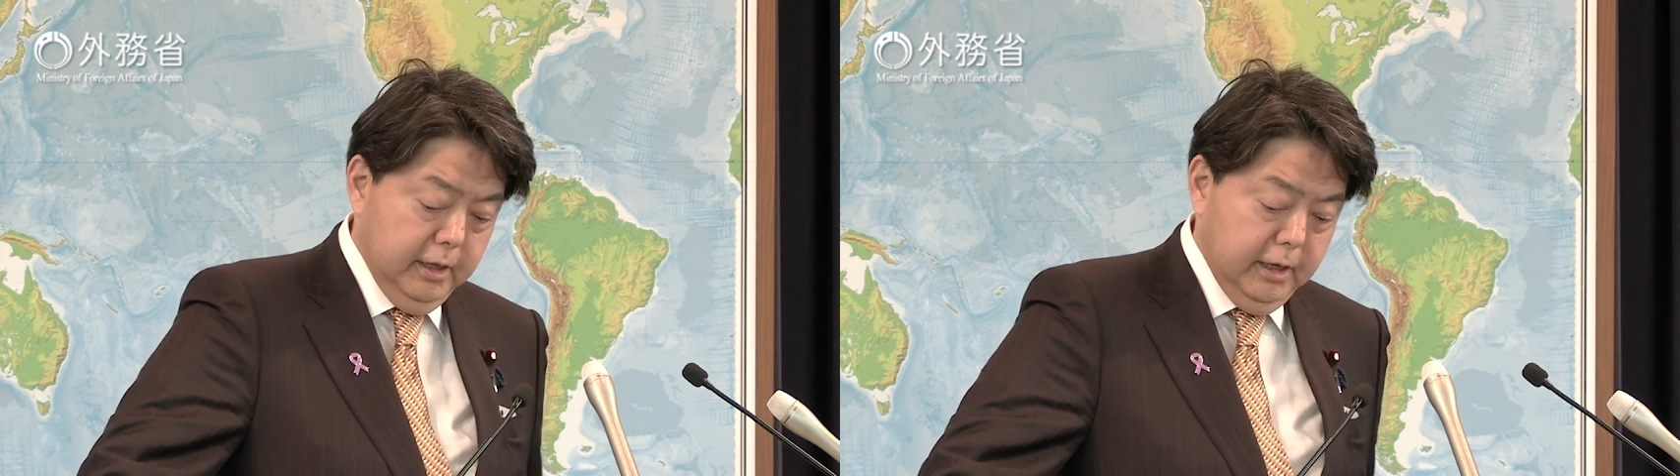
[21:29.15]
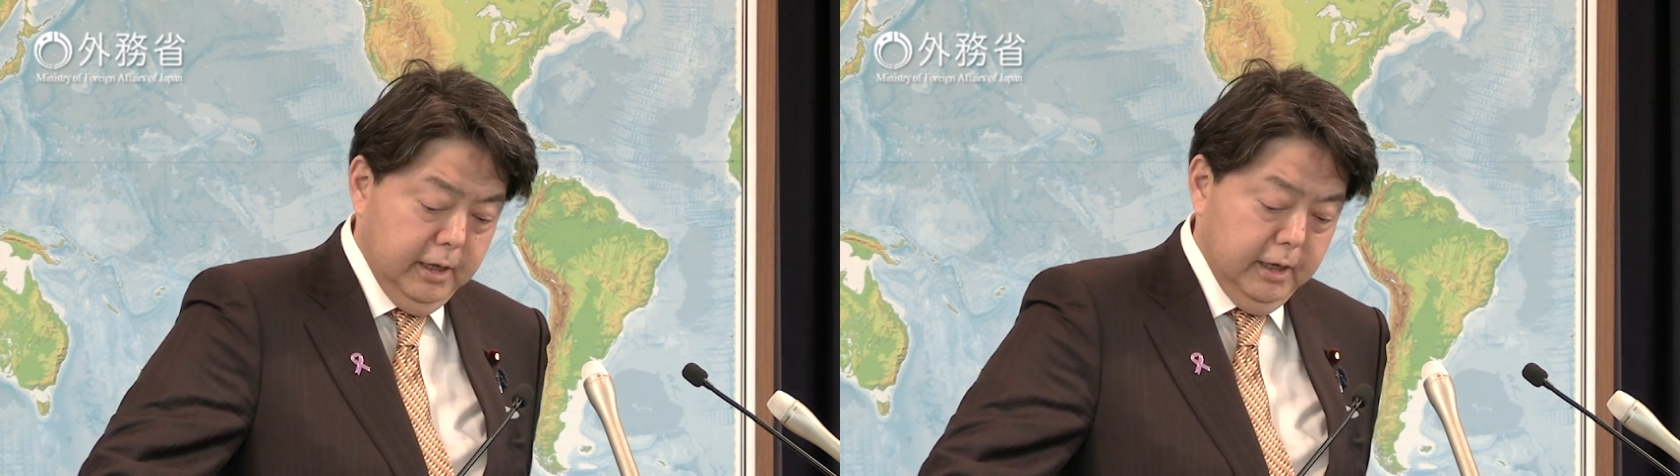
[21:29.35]

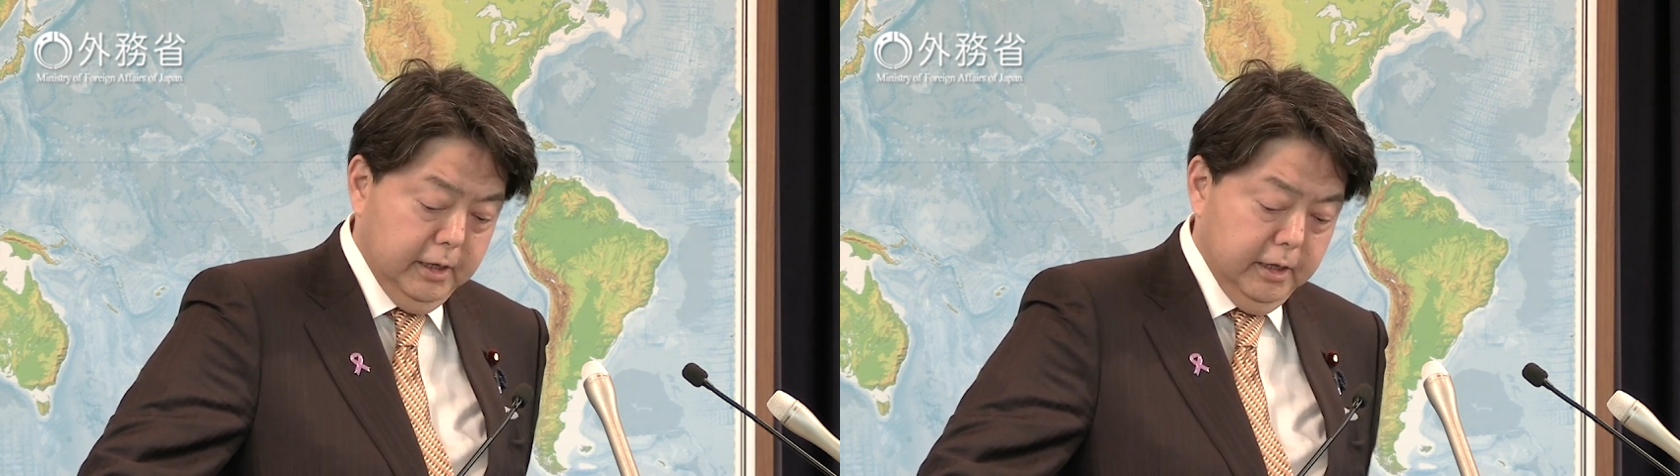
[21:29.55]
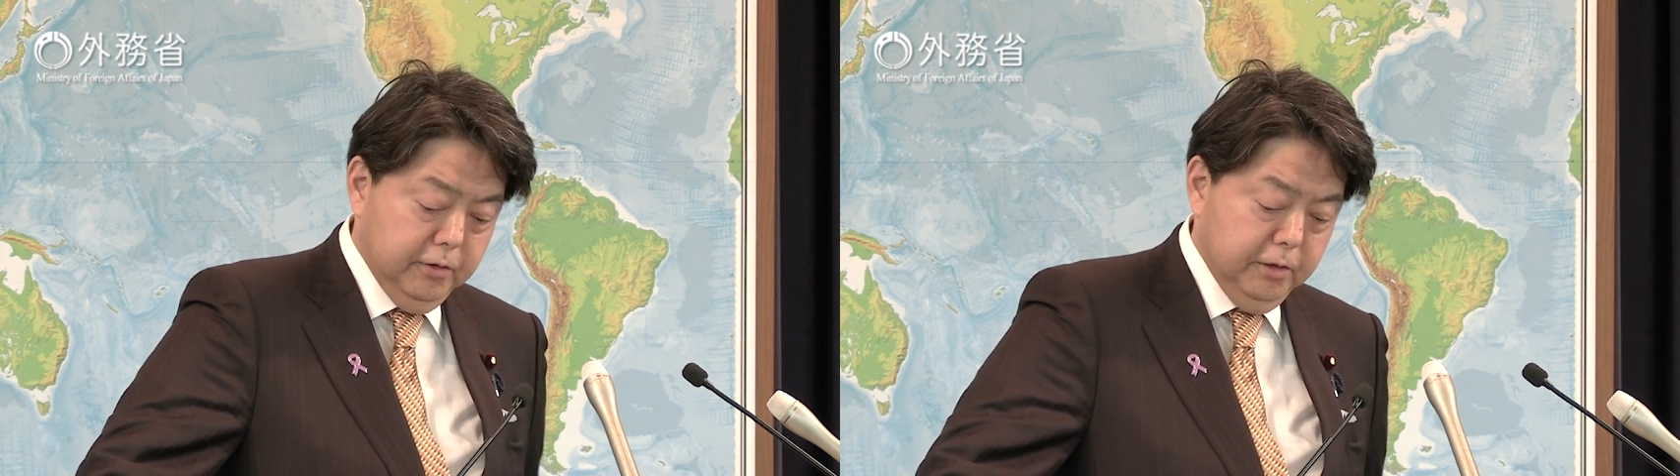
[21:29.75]
been
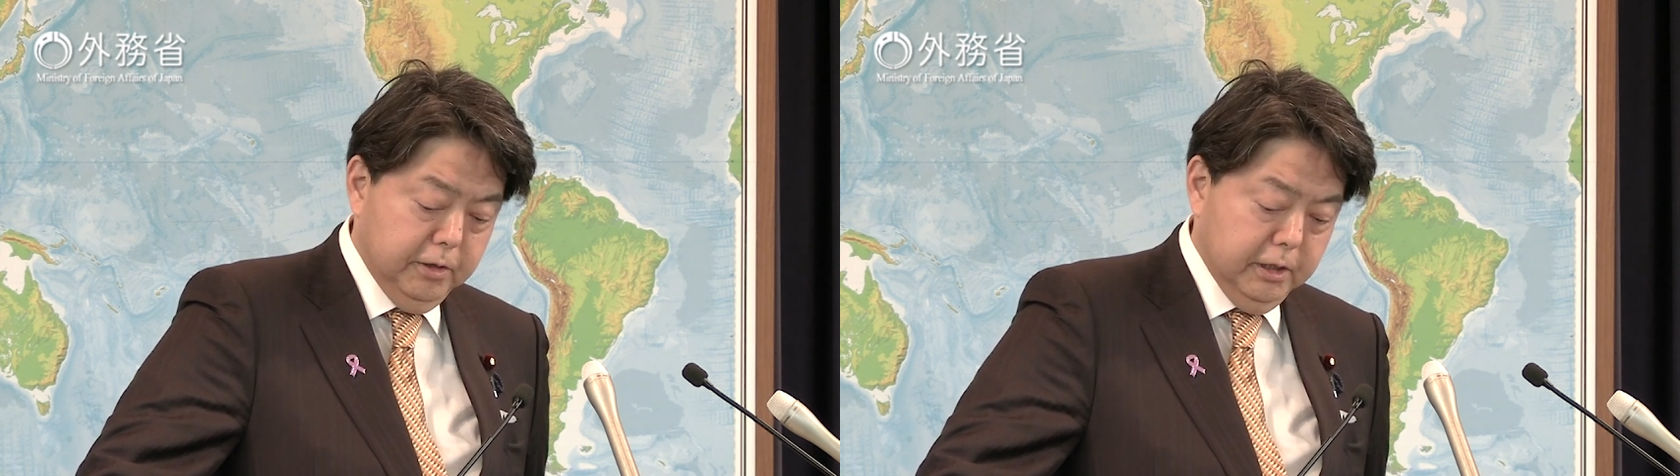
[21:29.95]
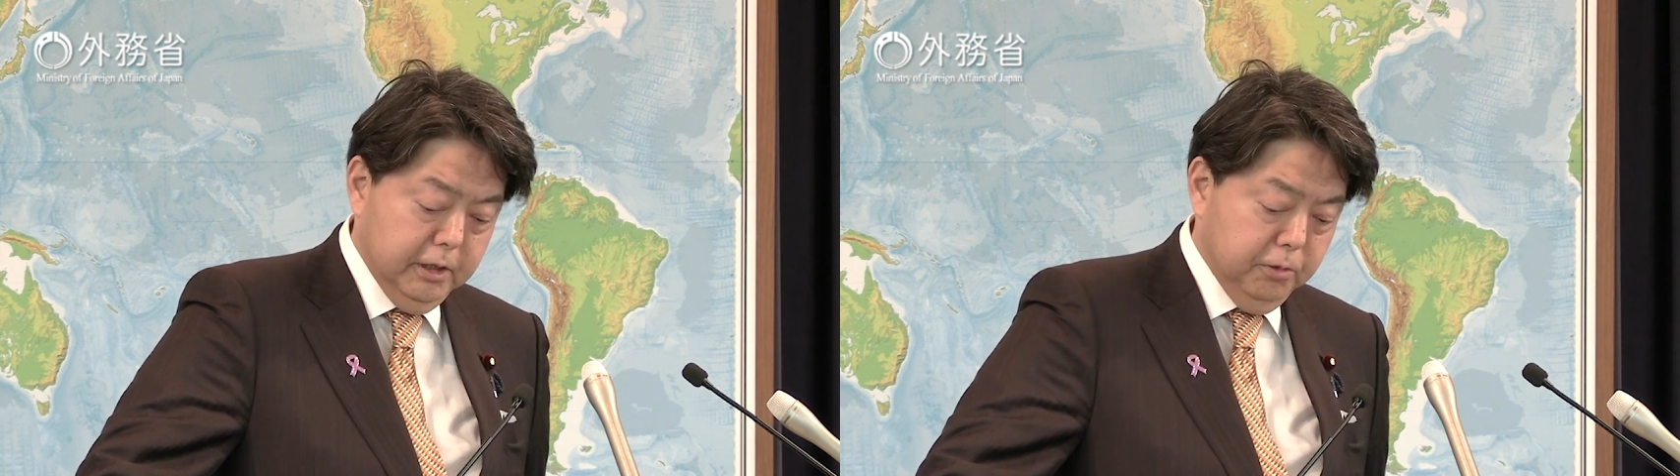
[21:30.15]

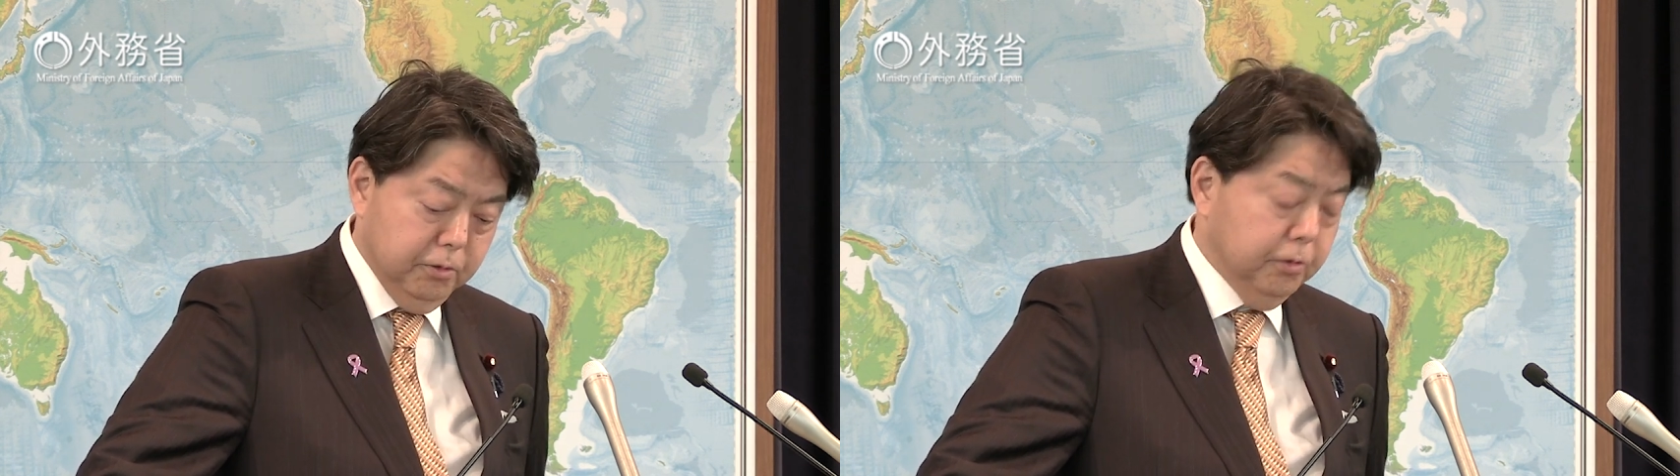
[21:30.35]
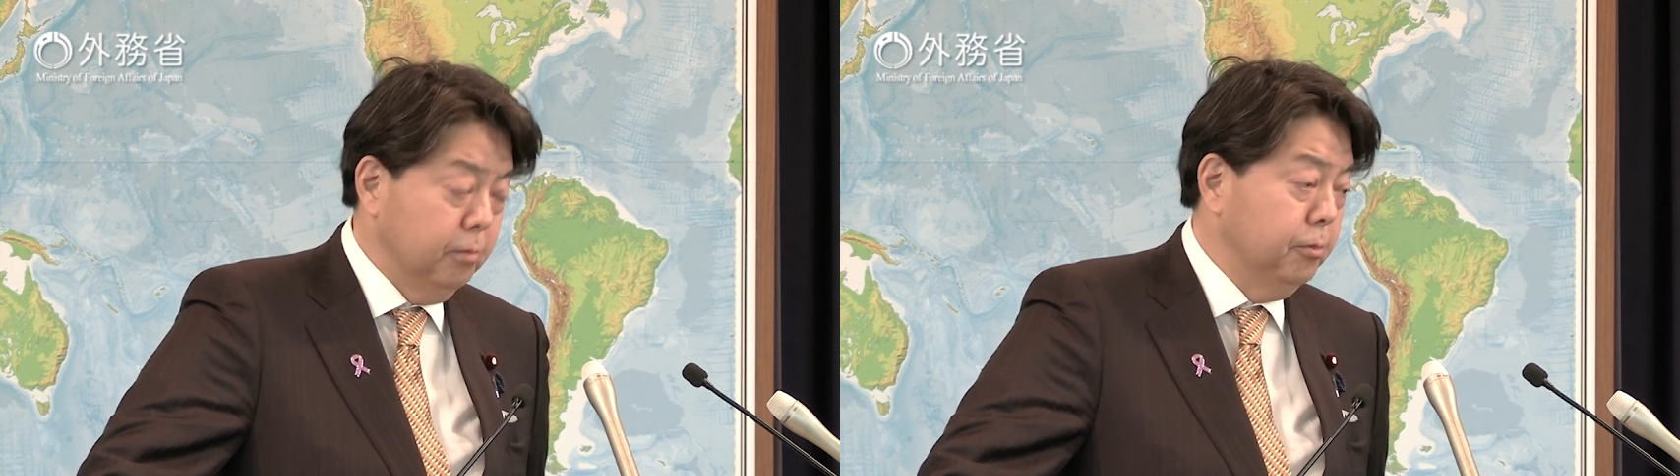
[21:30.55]
repeatedly
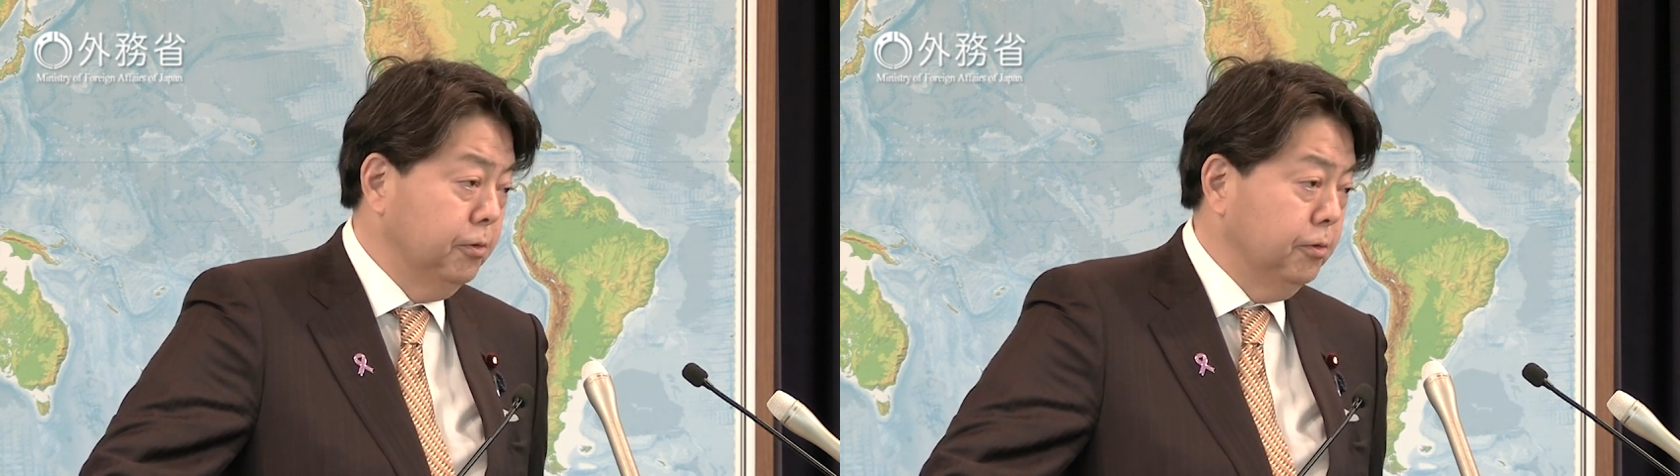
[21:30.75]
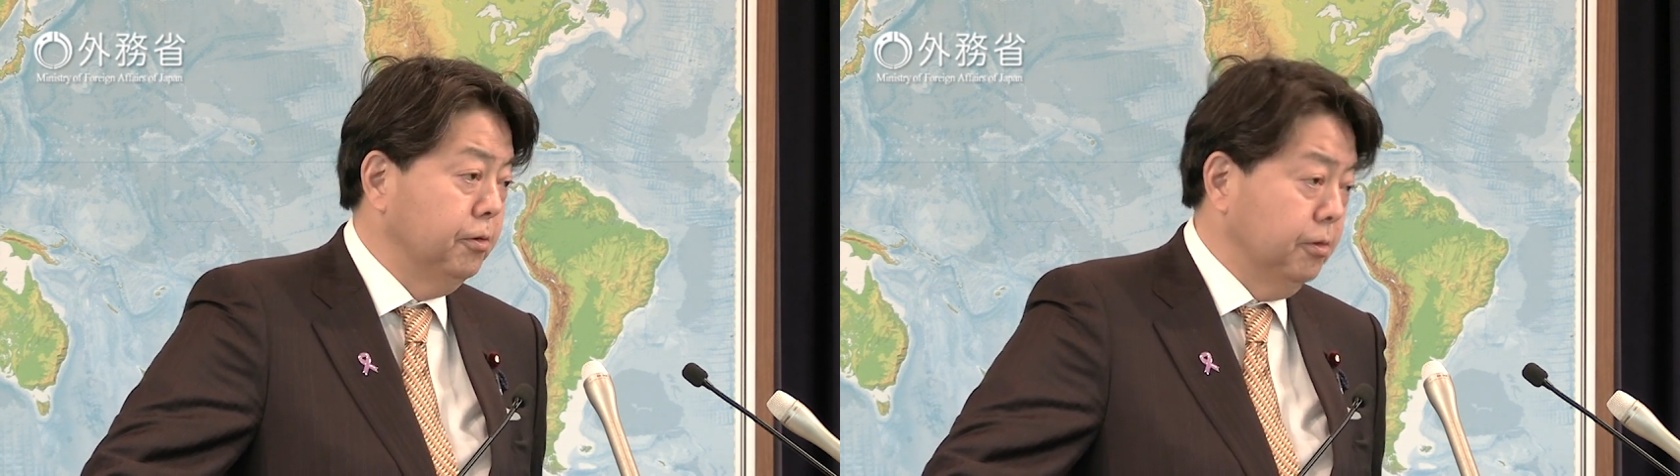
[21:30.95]
asking Iran
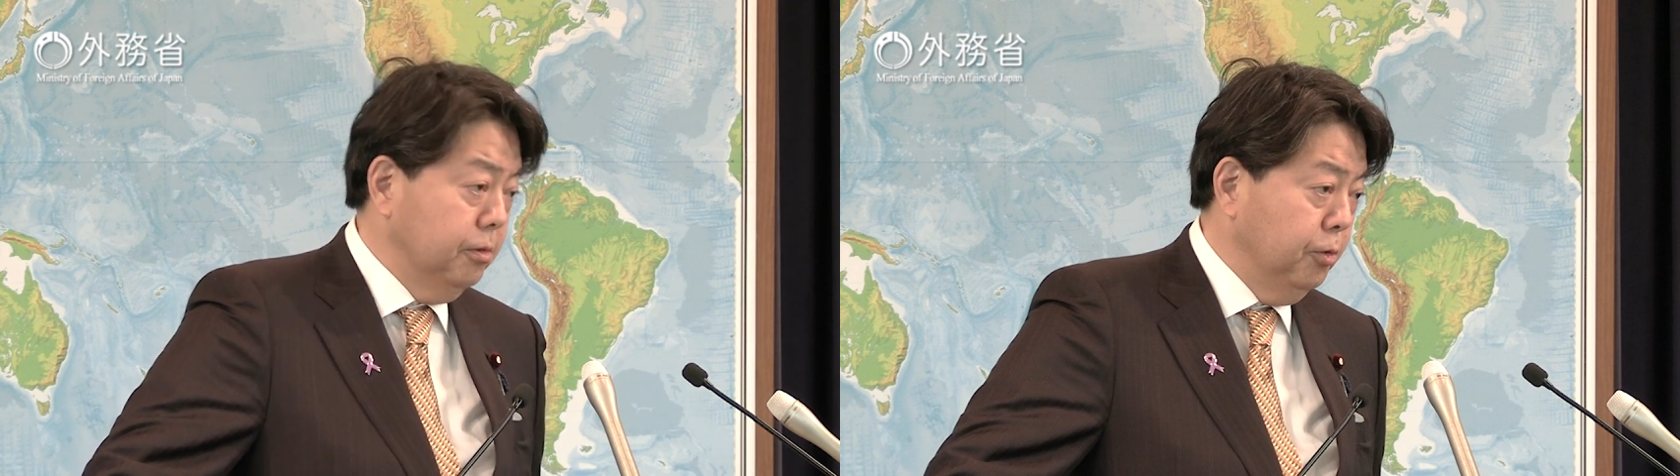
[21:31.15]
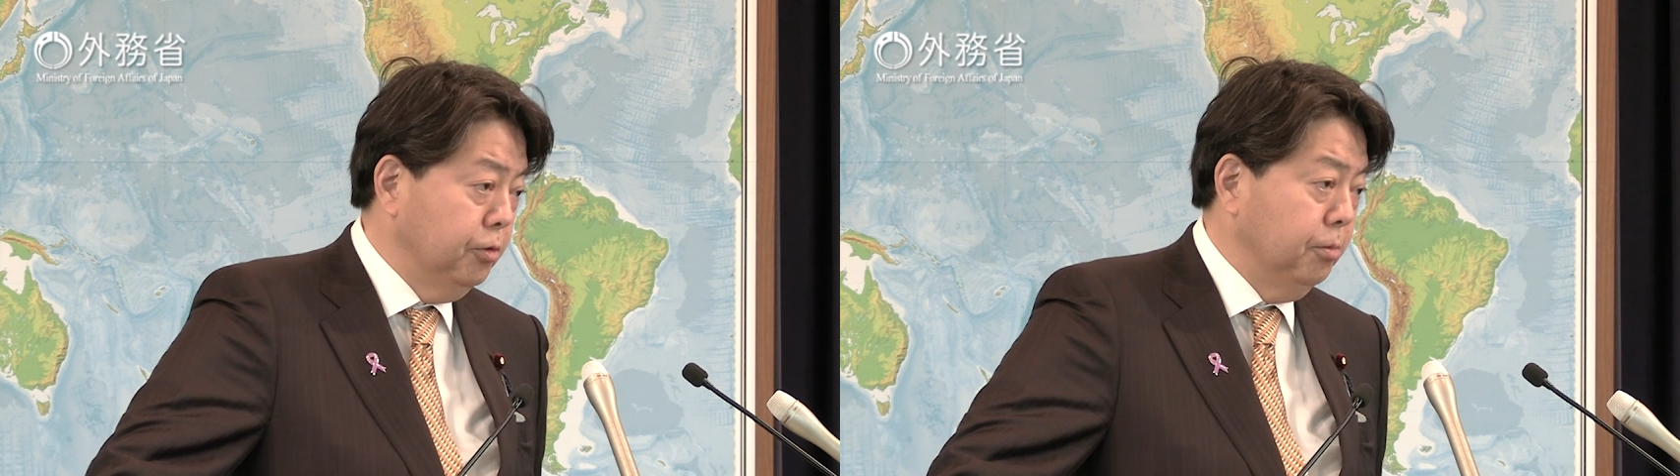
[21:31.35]

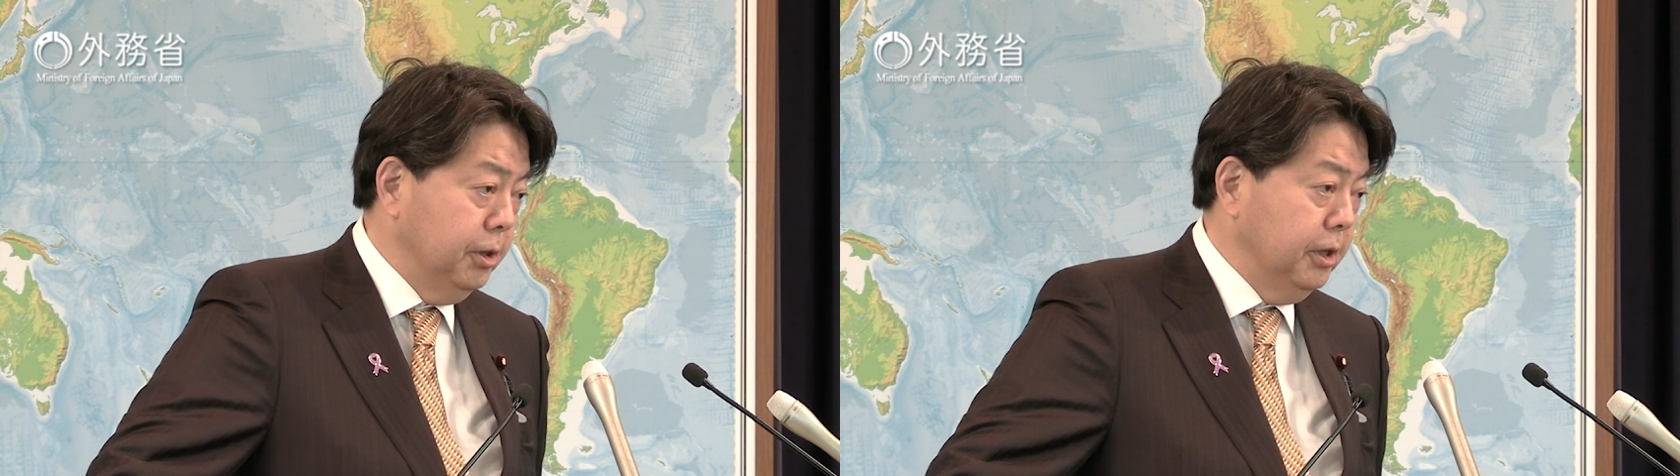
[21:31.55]
strongly